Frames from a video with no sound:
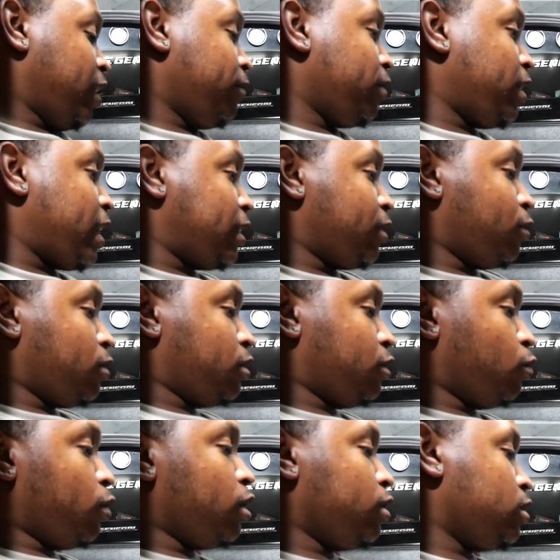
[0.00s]
even that the
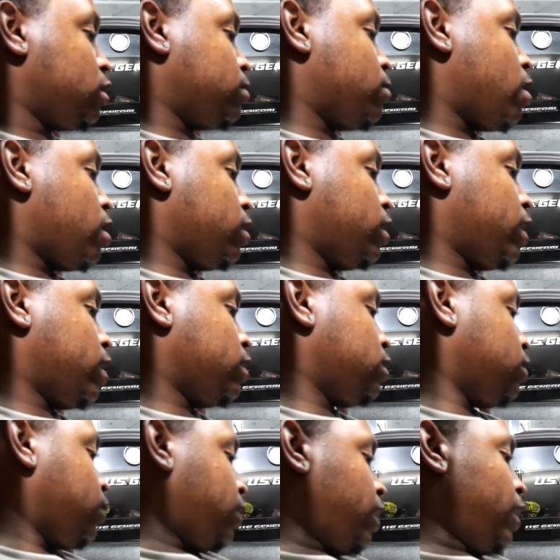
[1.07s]
wheel is smaller now,
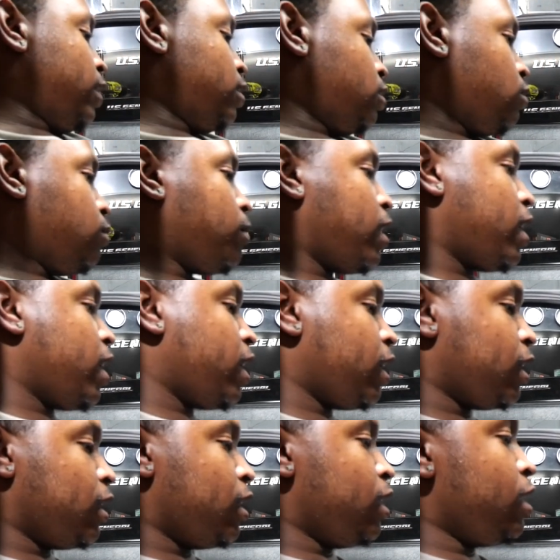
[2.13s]
so it ain't too
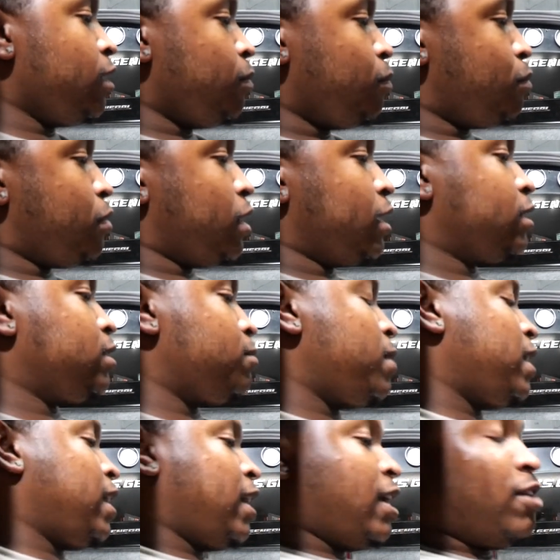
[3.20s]
bad. But to
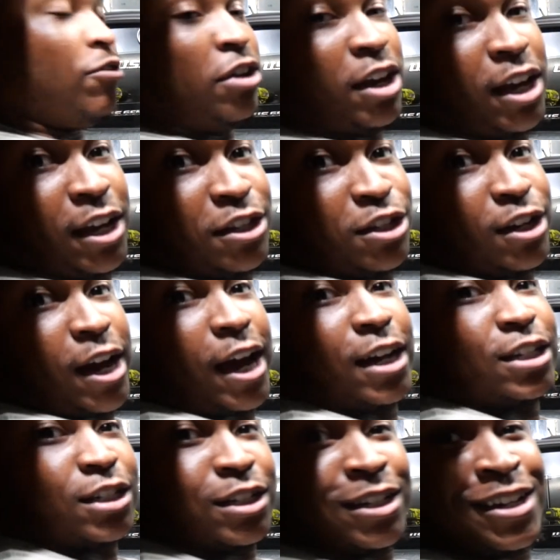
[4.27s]
make it even easier, I
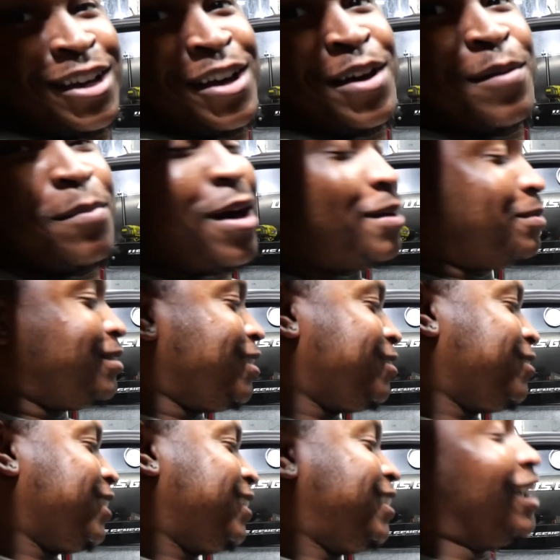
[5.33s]
can just pop it off like